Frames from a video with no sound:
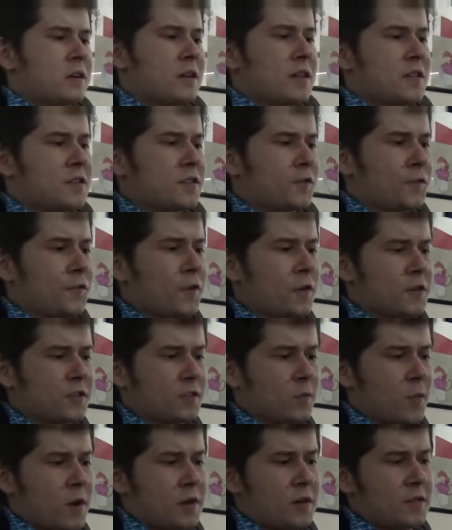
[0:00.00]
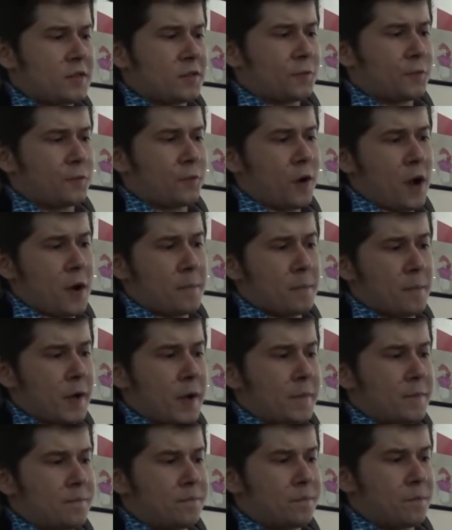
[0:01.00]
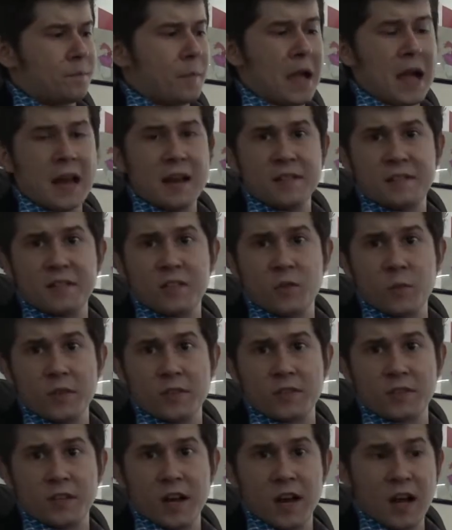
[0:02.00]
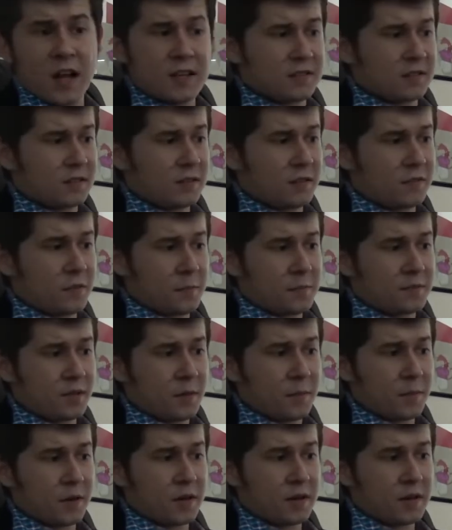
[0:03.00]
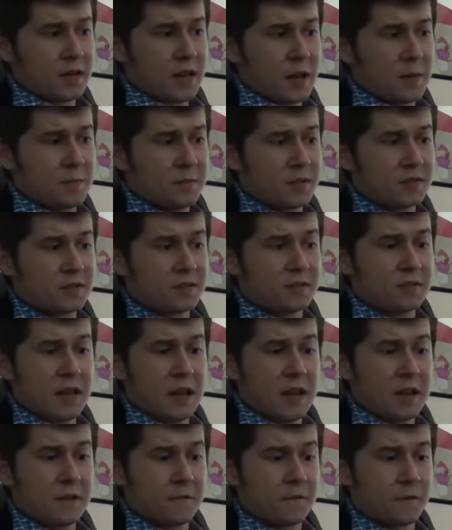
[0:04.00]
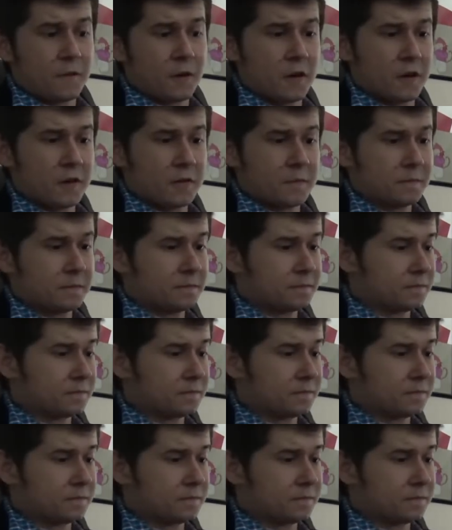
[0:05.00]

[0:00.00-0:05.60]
Okay, this first one is from Madison, Wisconsin, from somebody named Stanford.